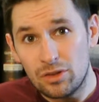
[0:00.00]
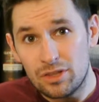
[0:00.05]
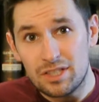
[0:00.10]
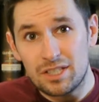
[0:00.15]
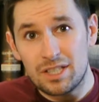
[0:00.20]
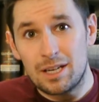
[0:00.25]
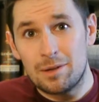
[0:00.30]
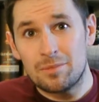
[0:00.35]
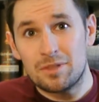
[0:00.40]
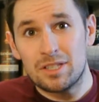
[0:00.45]
the
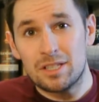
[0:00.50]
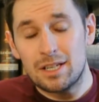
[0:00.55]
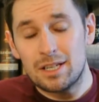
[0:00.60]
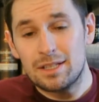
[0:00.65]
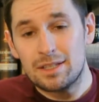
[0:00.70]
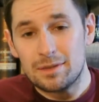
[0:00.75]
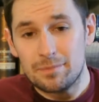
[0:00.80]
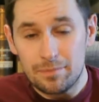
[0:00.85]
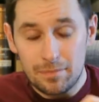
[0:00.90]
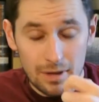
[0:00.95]
same
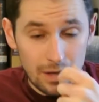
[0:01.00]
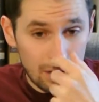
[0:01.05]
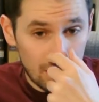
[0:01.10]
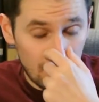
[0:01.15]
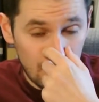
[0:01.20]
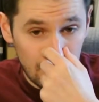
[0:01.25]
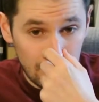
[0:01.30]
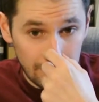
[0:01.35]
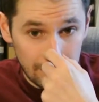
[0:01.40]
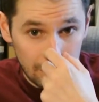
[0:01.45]
site,
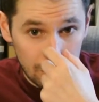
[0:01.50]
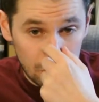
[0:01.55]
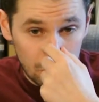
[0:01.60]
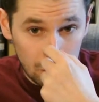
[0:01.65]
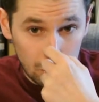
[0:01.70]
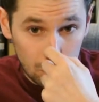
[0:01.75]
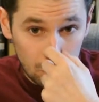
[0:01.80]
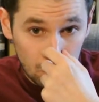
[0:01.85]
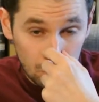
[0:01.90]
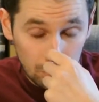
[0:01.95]
in
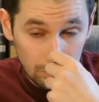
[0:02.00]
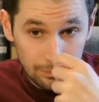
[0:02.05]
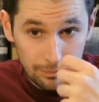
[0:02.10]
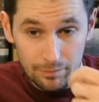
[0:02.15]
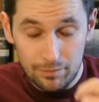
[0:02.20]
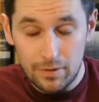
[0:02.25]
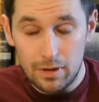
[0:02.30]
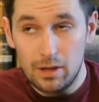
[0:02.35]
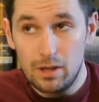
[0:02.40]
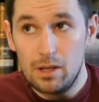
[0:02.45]
Kirkwall,
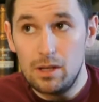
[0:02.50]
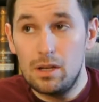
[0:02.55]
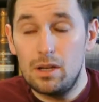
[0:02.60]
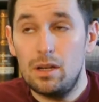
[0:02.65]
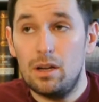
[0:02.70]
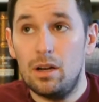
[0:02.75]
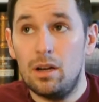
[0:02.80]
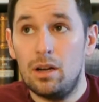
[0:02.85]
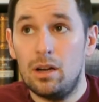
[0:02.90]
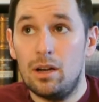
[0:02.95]

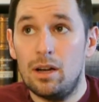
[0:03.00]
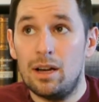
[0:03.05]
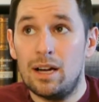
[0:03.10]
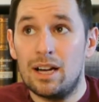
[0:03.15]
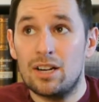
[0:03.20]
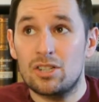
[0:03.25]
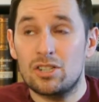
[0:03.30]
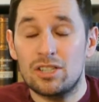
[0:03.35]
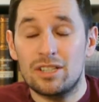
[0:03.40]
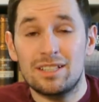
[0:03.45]

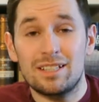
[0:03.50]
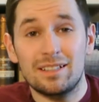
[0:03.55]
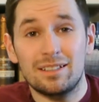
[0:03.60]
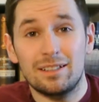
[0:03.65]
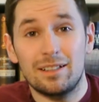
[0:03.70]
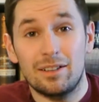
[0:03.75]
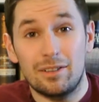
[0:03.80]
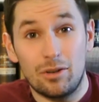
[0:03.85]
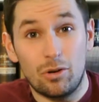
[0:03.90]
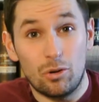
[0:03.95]
actually
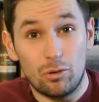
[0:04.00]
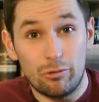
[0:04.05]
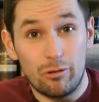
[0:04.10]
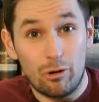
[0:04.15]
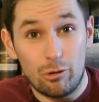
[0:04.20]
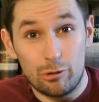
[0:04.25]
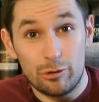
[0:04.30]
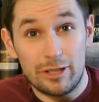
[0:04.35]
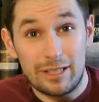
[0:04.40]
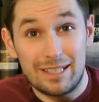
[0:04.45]

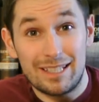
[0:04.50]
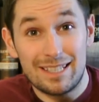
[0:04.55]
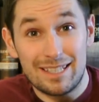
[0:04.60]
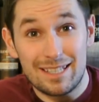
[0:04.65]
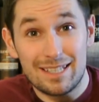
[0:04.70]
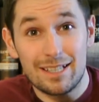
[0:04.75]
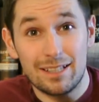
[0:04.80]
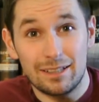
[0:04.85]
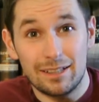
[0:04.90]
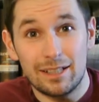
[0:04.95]
already
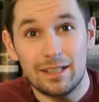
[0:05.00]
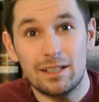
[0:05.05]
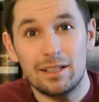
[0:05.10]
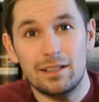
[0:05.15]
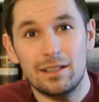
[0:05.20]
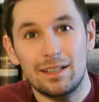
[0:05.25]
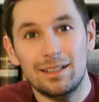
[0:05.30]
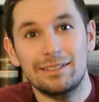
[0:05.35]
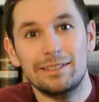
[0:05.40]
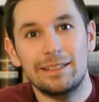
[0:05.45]
distilling
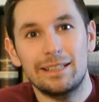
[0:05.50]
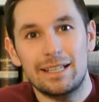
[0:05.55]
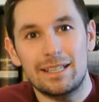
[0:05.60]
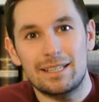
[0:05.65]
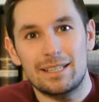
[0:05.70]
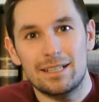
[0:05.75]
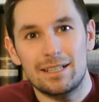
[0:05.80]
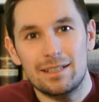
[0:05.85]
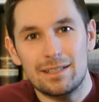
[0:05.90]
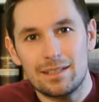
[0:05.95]

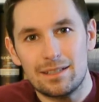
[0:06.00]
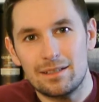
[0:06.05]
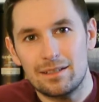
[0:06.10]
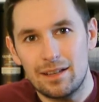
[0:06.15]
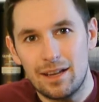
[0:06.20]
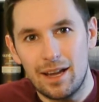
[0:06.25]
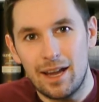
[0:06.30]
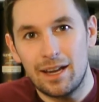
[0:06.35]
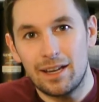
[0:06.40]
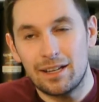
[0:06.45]
illicit,
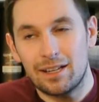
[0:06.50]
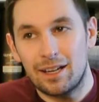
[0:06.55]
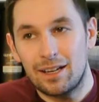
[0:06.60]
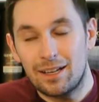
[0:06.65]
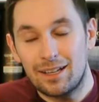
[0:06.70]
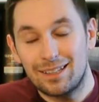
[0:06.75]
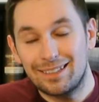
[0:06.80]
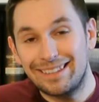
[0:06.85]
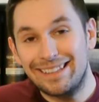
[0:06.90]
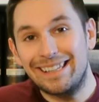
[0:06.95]

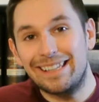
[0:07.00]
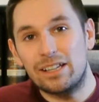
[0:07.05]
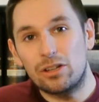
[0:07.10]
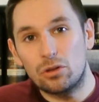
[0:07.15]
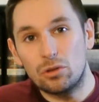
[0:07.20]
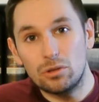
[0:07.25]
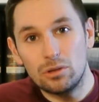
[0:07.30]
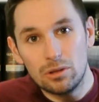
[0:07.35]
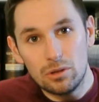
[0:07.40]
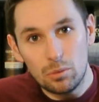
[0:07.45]
aka
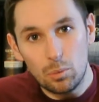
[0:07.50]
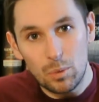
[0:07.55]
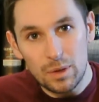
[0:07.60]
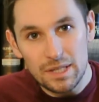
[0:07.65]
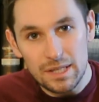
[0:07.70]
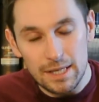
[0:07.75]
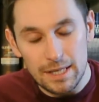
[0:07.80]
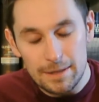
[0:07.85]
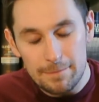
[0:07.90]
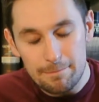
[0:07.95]
illegal,
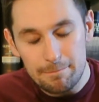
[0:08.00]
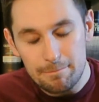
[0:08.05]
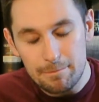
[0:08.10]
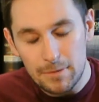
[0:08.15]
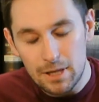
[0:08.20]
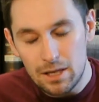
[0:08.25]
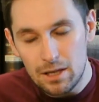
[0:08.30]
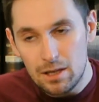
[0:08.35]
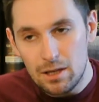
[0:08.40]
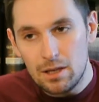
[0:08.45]
whisky.
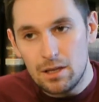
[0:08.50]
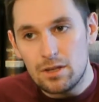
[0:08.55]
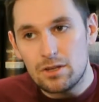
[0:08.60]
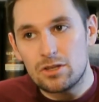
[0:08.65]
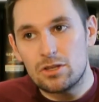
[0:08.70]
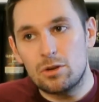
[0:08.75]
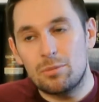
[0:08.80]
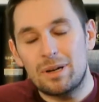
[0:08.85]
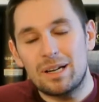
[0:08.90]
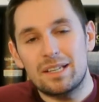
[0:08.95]

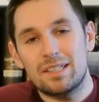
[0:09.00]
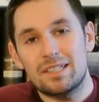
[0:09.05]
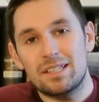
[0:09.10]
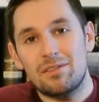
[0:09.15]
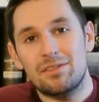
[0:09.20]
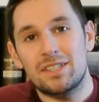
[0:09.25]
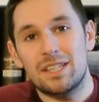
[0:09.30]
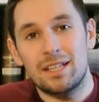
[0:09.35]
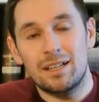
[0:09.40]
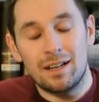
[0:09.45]
So back in
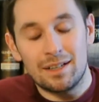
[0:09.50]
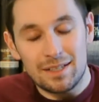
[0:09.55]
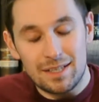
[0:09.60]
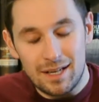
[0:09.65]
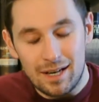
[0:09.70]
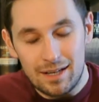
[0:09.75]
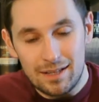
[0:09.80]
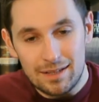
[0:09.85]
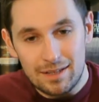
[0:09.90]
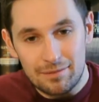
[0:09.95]

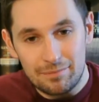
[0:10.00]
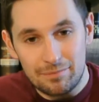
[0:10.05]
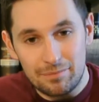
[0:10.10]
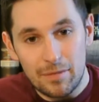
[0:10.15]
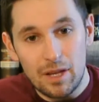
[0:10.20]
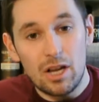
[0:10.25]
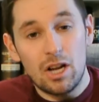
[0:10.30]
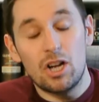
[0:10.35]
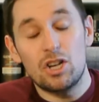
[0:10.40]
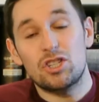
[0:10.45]
1798,
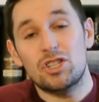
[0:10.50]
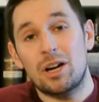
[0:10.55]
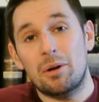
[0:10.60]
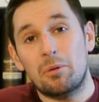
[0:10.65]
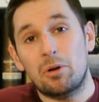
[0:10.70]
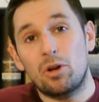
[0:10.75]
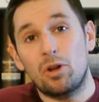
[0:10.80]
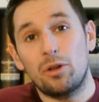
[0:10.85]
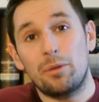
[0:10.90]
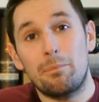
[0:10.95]
a chap
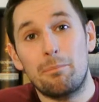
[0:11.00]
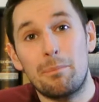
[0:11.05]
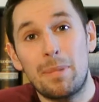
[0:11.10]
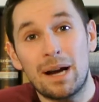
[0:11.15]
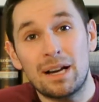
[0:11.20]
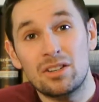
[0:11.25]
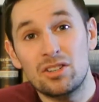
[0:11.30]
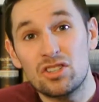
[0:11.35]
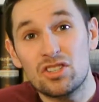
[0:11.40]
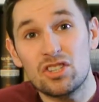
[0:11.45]
called
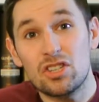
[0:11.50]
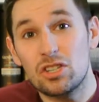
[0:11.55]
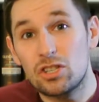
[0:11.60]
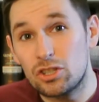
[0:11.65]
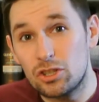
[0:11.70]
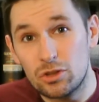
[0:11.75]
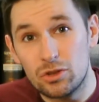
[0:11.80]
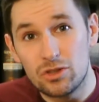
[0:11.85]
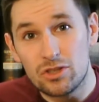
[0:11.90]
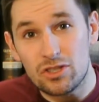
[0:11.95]
Magnus
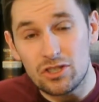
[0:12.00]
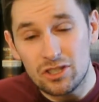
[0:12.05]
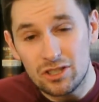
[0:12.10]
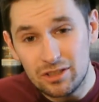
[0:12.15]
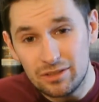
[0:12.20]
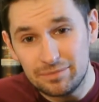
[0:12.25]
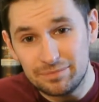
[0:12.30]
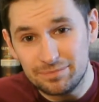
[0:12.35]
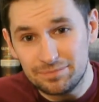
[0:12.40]
Jönsson,